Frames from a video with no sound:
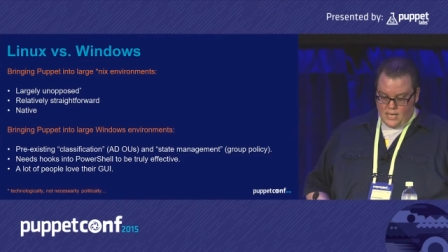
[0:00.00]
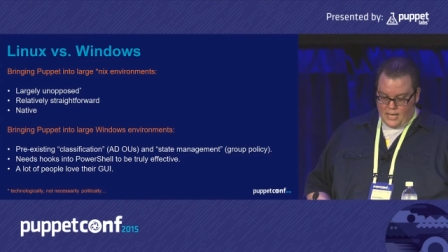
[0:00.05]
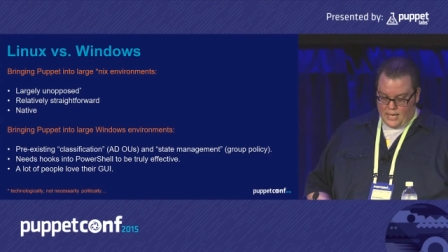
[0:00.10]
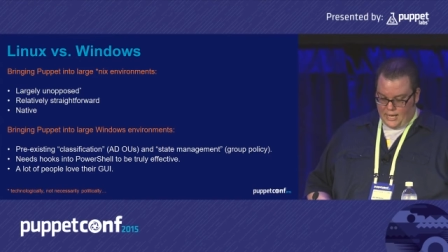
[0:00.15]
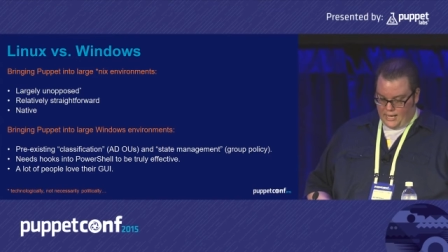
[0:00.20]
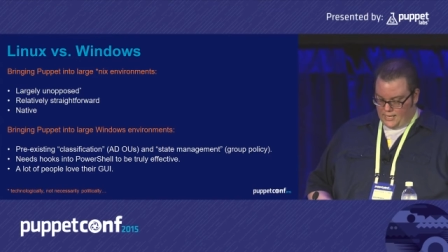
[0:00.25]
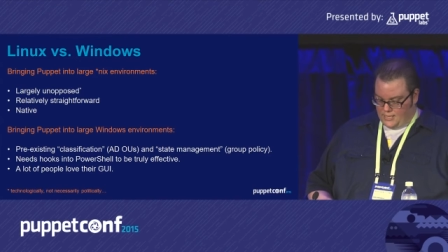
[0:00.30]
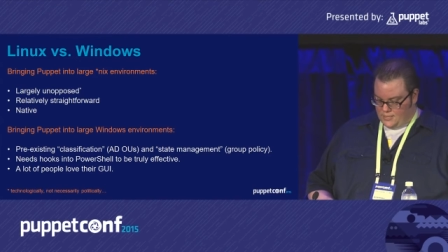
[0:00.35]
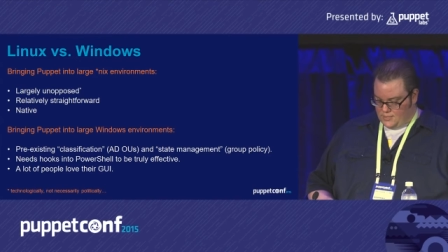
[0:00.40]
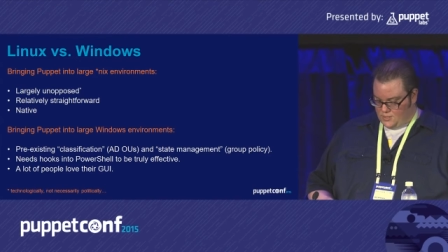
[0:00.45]

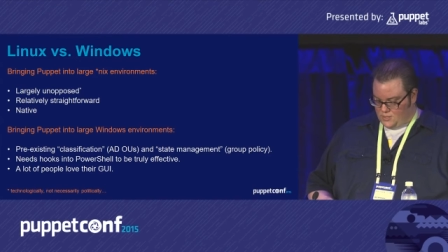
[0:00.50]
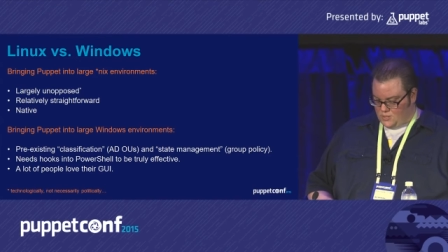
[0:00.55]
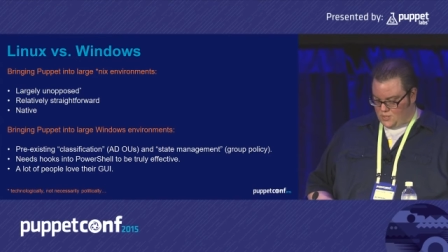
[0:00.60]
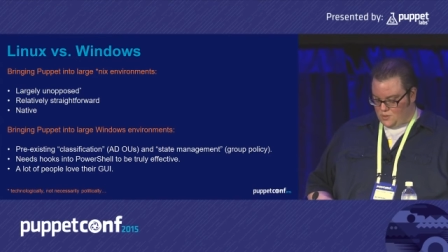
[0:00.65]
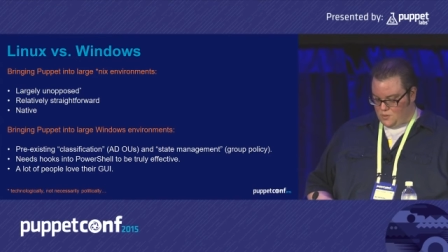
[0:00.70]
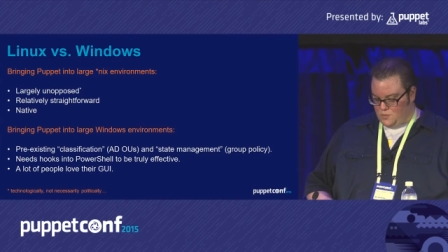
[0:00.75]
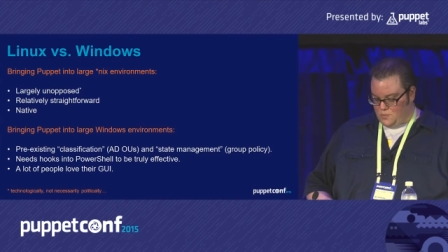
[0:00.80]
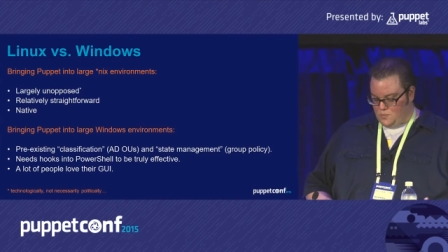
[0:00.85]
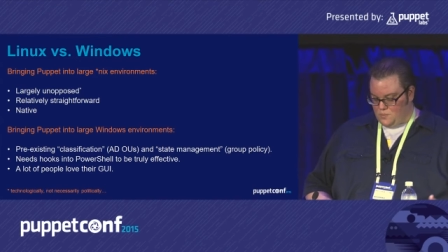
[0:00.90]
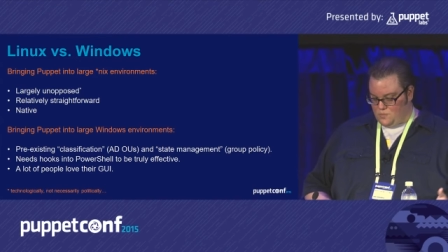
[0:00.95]
Uh,
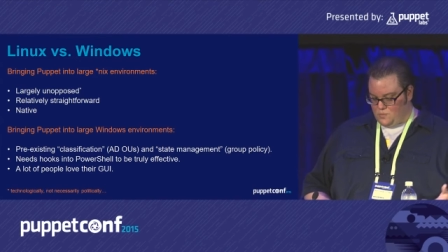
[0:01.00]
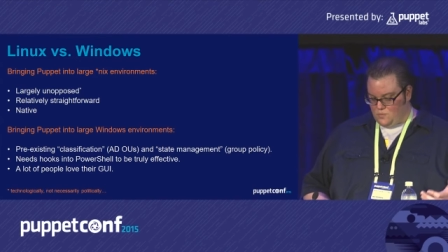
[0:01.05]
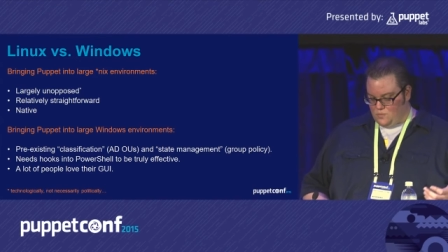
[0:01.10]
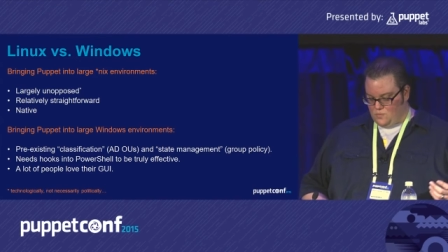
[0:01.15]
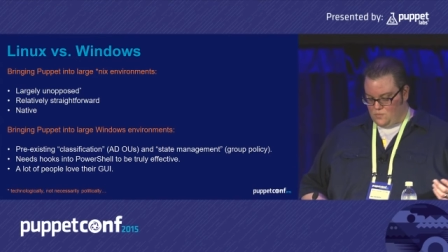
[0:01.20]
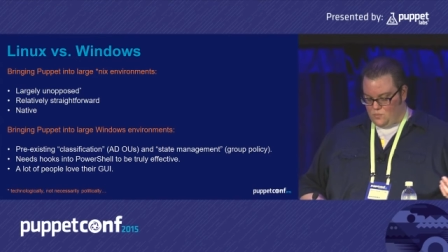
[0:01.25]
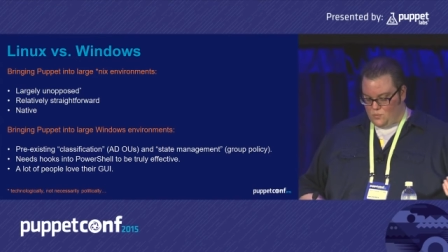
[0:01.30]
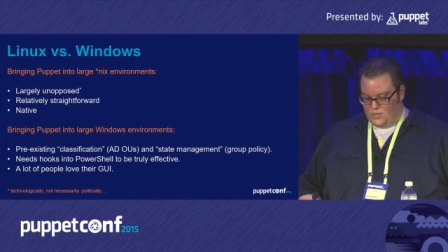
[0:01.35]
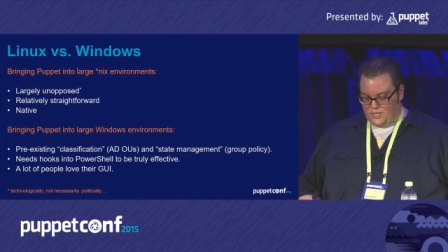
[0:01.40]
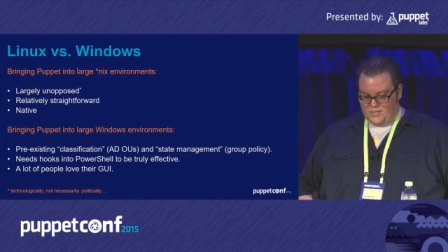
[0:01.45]
so
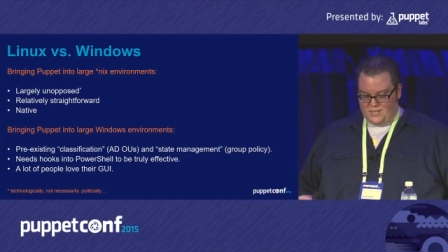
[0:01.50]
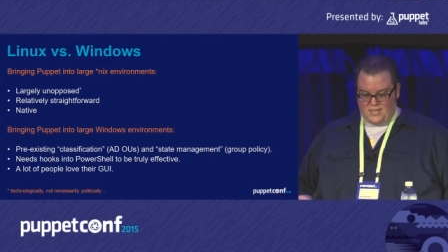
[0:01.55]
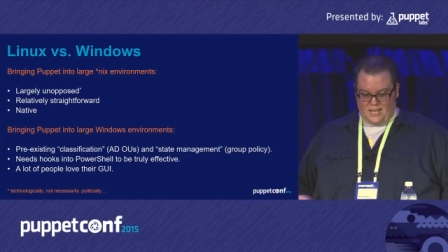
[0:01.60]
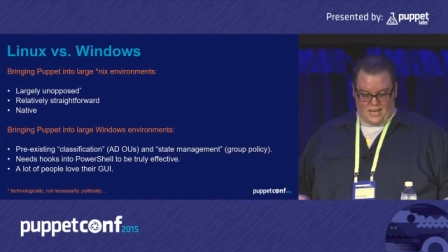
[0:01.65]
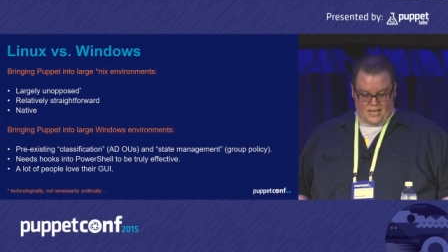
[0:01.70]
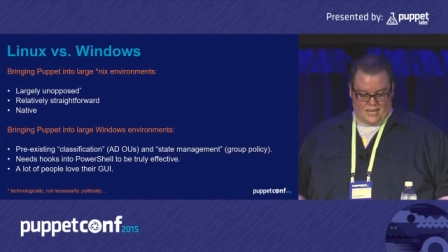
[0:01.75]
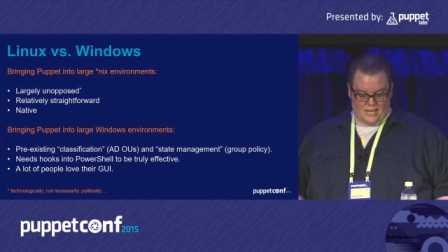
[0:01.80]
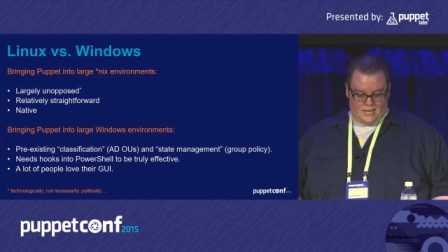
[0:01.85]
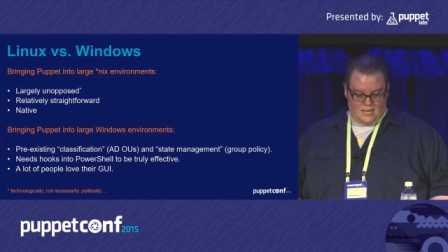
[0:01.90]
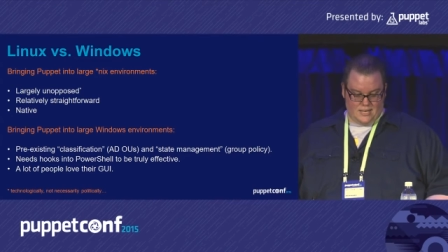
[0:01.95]
with
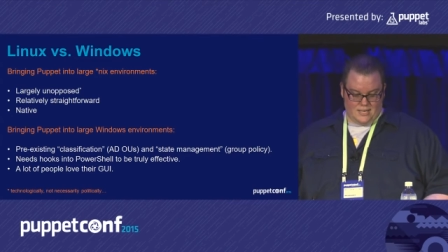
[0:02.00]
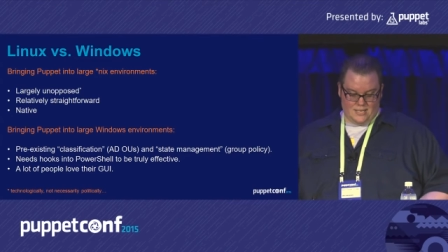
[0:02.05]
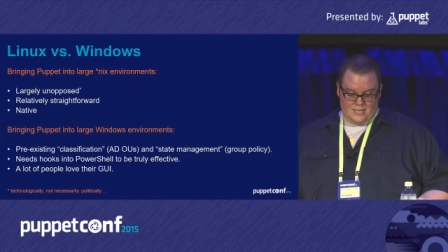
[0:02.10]
that,